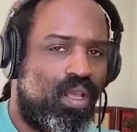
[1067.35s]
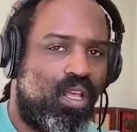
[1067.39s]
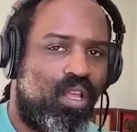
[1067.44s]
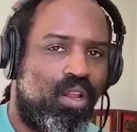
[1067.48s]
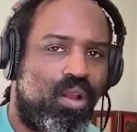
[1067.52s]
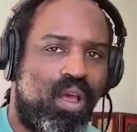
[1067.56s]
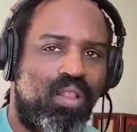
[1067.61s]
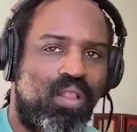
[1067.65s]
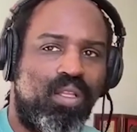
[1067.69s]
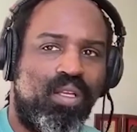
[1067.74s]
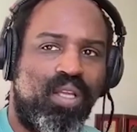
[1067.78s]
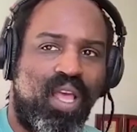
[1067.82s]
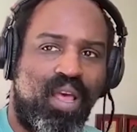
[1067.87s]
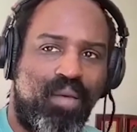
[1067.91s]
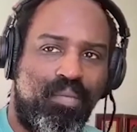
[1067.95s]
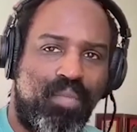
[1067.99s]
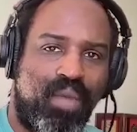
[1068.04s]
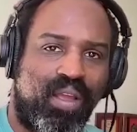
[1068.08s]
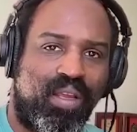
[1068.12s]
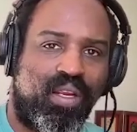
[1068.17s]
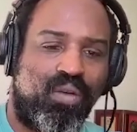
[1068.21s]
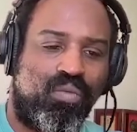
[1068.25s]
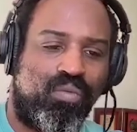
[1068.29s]
I look at
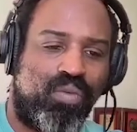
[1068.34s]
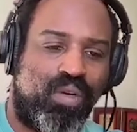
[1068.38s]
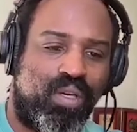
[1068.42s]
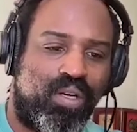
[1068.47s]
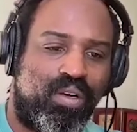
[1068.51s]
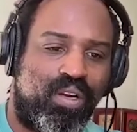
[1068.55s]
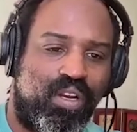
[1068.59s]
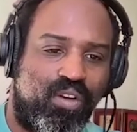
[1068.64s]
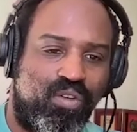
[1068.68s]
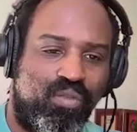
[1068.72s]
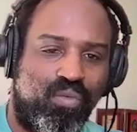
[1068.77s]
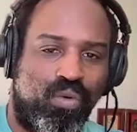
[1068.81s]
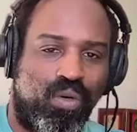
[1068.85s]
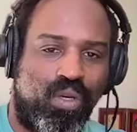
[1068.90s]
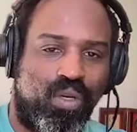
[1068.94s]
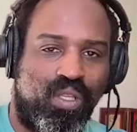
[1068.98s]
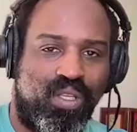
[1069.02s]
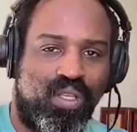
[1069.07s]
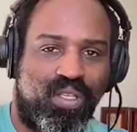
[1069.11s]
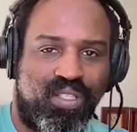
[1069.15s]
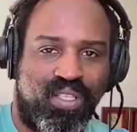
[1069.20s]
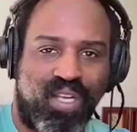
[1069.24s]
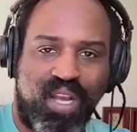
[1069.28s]
my career in New
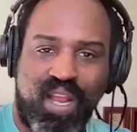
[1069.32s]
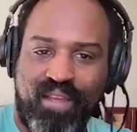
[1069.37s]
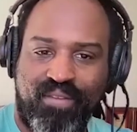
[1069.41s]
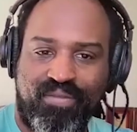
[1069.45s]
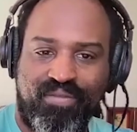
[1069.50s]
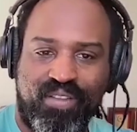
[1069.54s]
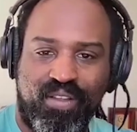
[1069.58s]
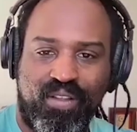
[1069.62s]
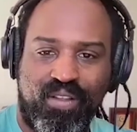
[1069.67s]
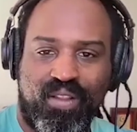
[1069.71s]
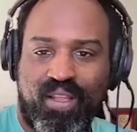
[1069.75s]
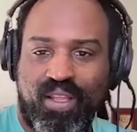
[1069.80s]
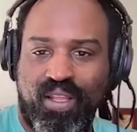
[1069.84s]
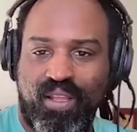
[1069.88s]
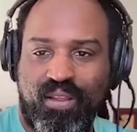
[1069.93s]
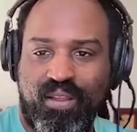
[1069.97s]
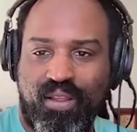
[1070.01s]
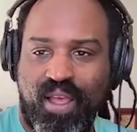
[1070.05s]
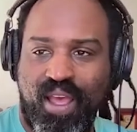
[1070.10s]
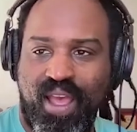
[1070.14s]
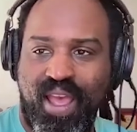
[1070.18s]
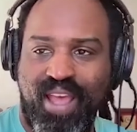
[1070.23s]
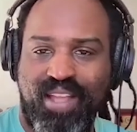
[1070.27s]
Orleans, and I feel like
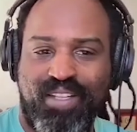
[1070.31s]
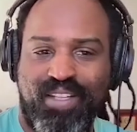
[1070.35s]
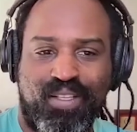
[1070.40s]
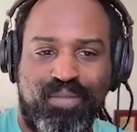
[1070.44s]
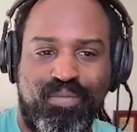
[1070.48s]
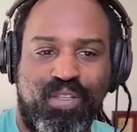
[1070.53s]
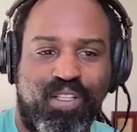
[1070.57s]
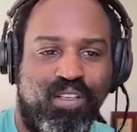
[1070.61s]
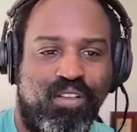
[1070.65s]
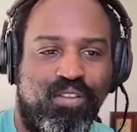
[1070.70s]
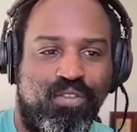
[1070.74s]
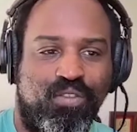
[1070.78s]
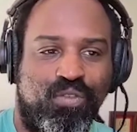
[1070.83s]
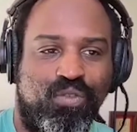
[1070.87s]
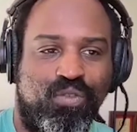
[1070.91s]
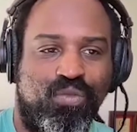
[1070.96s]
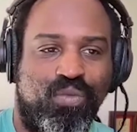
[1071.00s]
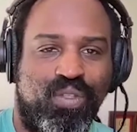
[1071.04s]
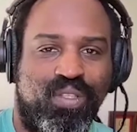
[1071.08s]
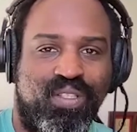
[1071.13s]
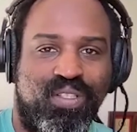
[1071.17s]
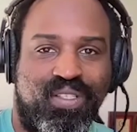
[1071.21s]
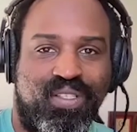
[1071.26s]
I had something to do
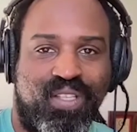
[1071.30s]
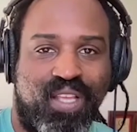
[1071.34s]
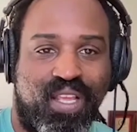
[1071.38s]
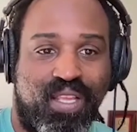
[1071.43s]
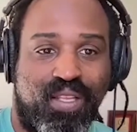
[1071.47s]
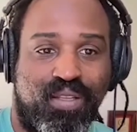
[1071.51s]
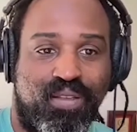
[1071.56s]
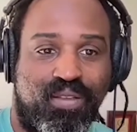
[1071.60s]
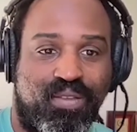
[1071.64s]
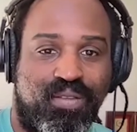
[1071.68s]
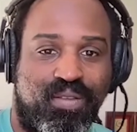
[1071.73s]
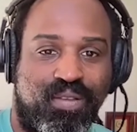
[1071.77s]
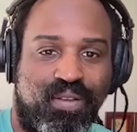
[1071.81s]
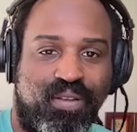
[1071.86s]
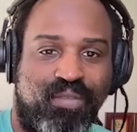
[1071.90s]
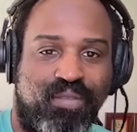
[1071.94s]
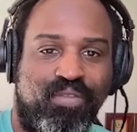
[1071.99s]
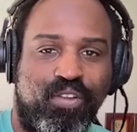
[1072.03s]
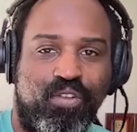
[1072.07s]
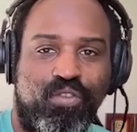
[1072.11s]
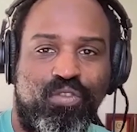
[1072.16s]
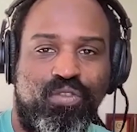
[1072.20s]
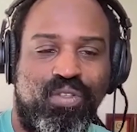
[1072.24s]
with the Saints
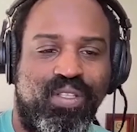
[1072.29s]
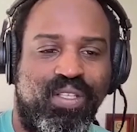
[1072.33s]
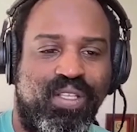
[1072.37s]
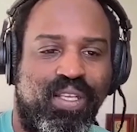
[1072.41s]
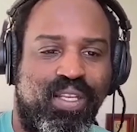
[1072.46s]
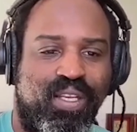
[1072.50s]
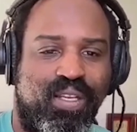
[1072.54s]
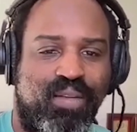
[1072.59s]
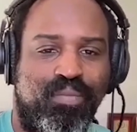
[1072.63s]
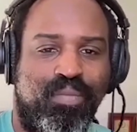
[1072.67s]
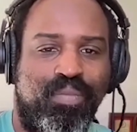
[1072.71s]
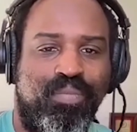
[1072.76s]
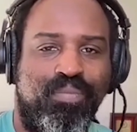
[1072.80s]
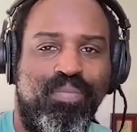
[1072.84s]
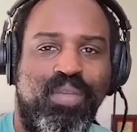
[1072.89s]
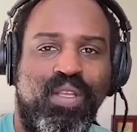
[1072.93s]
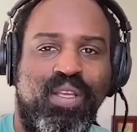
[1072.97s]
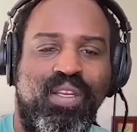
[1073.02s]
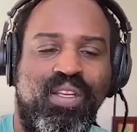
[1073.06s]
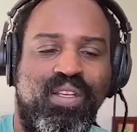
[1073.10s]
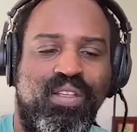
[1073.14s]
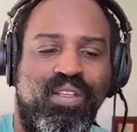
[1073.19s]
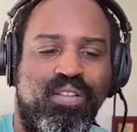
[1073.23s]
eventually getting
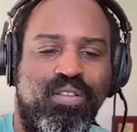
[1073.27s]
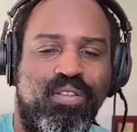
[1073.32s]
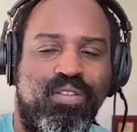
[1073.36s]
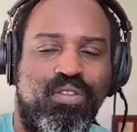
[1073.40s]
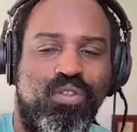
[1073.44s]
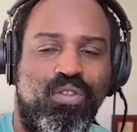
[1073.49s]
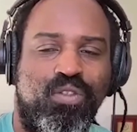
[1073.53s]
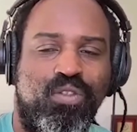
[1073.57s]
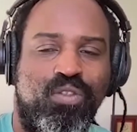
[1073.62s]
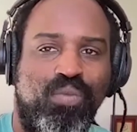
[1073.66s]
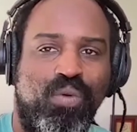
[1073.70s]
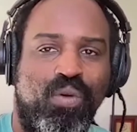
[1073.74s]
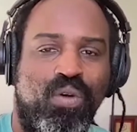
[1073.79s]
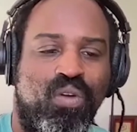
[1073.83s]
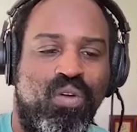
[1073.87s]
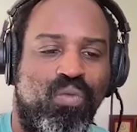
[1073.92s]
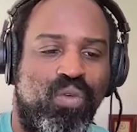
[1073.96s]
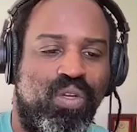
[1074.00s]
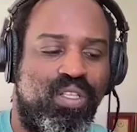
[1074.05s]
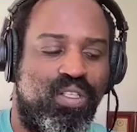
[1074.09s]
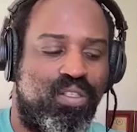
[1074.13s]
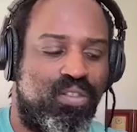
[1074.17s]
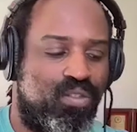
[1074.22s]
to the Super Bowl and
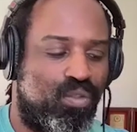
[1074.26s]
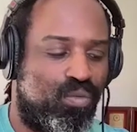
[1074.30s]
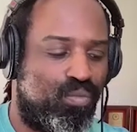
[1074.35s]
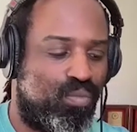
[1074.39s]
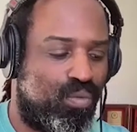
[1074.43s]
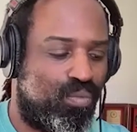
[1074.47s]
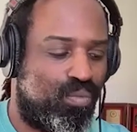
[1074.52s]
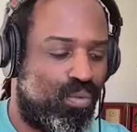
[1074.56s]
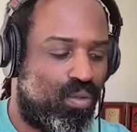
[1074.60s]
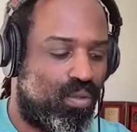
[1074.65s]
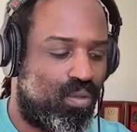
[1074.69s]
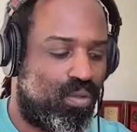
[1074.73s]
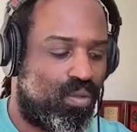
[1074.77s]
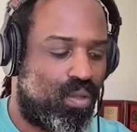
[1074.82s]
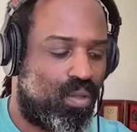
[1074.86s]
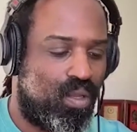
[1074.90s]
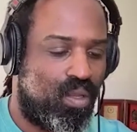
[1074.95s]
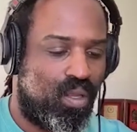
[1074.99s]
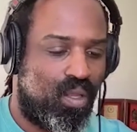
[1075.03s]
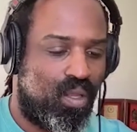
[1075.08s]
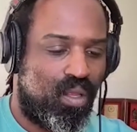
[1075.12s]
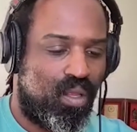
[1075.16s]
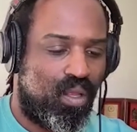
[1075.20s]
winning the Super Bowl.
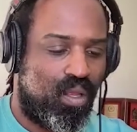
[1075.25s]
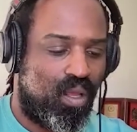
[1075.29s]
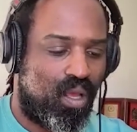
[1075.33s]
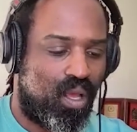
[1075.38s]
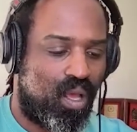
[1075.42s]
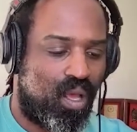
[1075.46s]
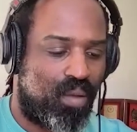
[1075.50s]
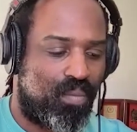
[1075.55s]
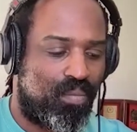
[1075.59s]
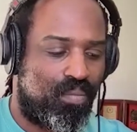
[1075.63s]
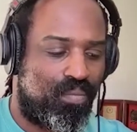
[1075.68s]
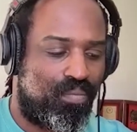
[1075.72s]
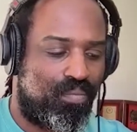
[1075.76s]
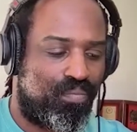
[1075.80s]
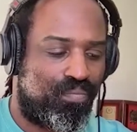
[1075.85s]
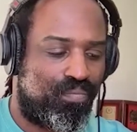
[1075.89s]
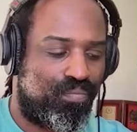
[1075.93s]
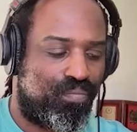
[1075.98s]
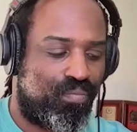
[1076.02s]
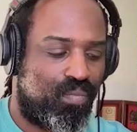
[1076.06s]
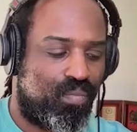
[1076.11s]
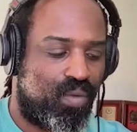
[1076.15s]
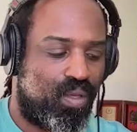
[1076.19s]

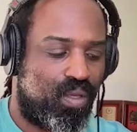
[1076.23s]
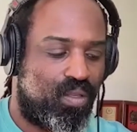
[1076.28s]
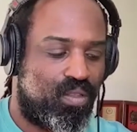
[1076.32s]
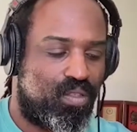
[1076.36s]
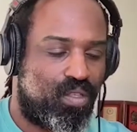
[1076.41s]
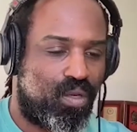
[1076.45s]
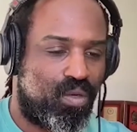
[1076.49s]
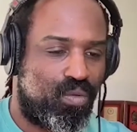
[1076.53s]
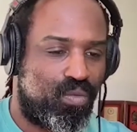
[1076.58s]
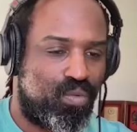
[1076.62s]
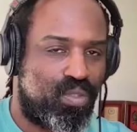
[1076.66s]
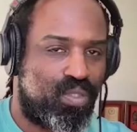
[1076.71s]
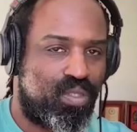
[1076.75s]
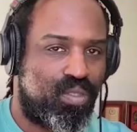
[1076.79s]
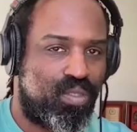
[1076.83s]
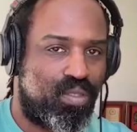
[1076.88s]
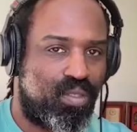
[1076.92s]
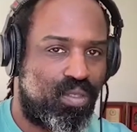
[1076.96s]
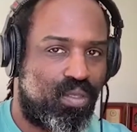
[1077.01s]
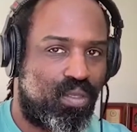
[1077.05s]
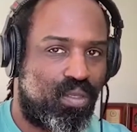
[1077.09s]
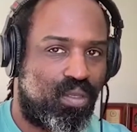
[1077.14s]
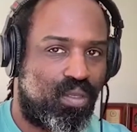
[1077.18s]
So it
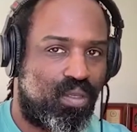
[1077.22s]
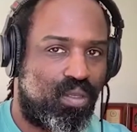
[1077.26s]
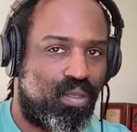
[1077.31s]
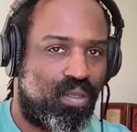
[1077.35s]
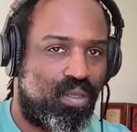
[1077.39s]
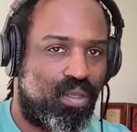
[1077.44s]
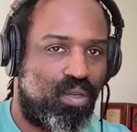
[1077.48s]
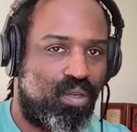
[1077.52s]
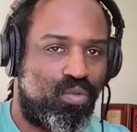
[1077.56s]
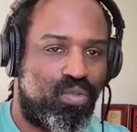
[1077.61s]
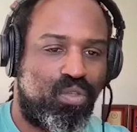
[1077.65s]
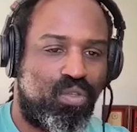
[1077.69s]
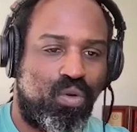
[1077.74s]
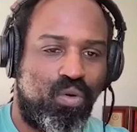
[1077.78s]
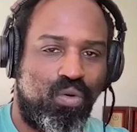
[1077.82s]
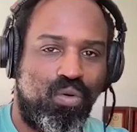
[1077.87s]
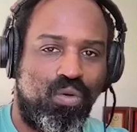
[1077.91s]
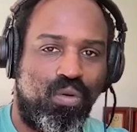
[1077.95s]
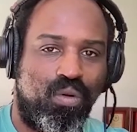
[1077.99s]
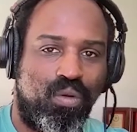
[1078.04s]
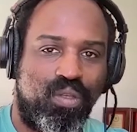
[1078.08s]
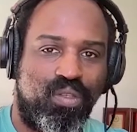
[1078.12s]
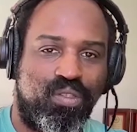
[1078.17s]
was
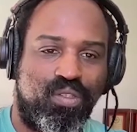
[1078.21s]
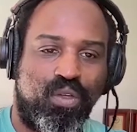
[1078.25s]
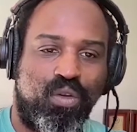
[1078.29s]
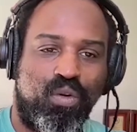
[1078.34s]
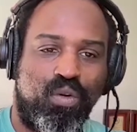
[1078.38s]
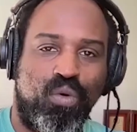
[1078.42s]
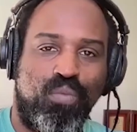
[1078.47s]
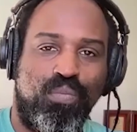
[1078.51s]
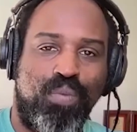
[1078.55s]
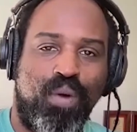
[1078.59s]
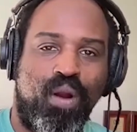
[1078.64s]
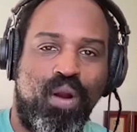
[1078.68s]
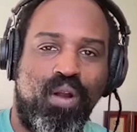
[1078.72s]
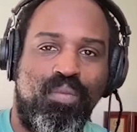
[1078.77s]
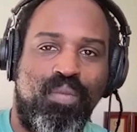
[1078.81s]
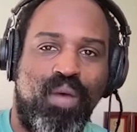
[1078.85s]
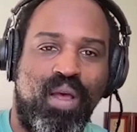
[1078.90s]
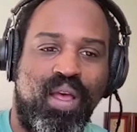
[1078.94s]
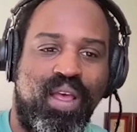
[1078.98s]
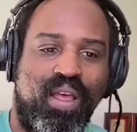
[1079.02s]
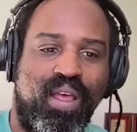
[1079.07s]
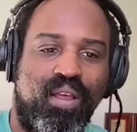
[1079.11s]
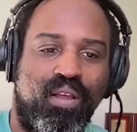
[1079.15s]
cool. It was a cool part of
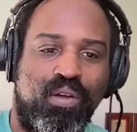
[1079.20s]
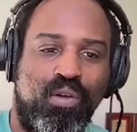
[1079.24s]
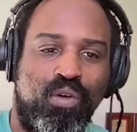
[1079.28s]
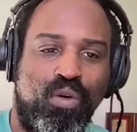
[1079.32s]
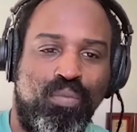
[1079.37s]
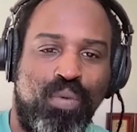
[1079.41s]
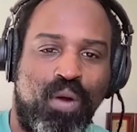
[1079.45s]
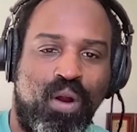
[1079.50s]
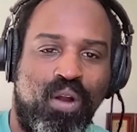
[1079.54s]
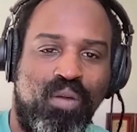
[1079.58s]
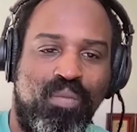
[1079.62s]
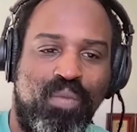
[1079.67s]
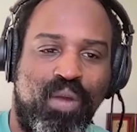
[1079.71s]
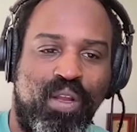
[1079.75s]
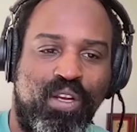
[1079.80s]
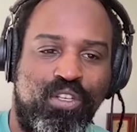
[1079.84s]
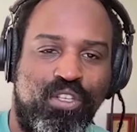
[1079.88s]
my